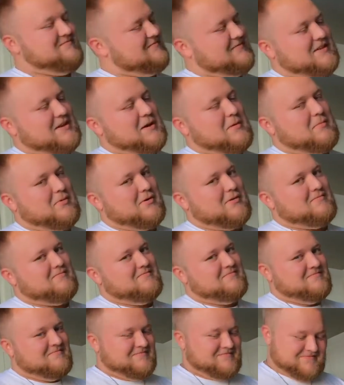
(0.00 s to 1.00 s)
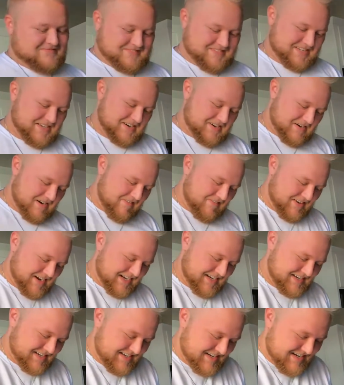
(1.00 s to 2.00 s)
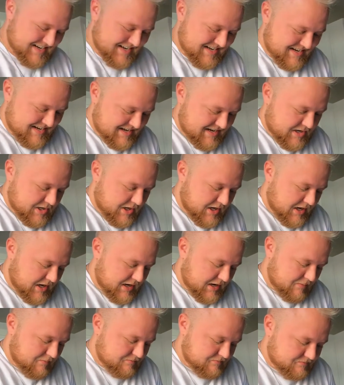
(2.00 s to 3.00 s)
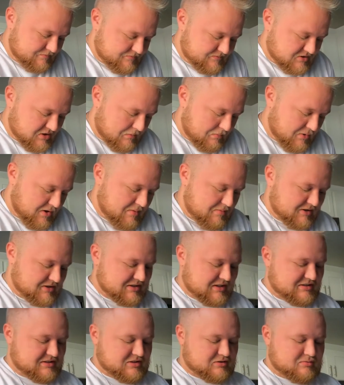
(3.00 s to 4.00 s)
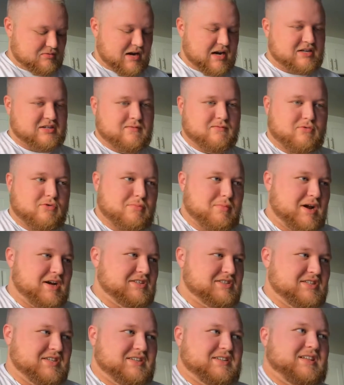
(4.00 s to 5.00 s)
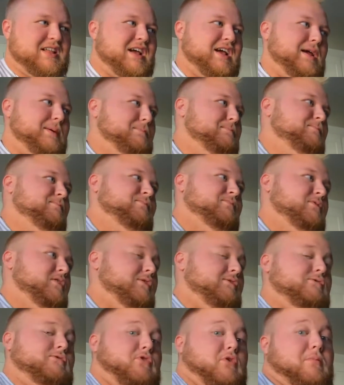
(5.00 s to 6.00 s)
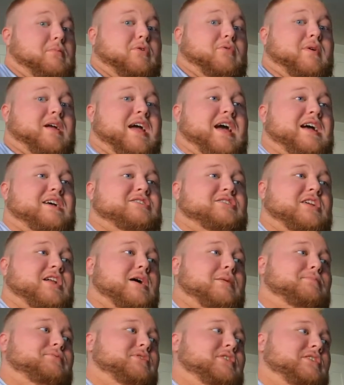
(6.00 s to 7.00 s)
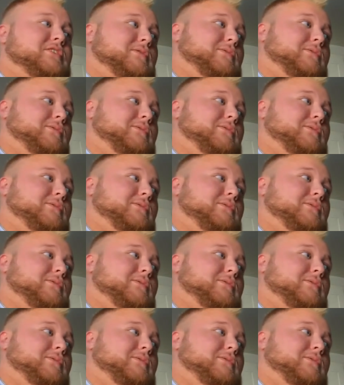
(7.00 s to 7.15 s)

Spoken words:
Come on. You know what I mean? So pretty much that's just reaction formation. They form a reaction opposite to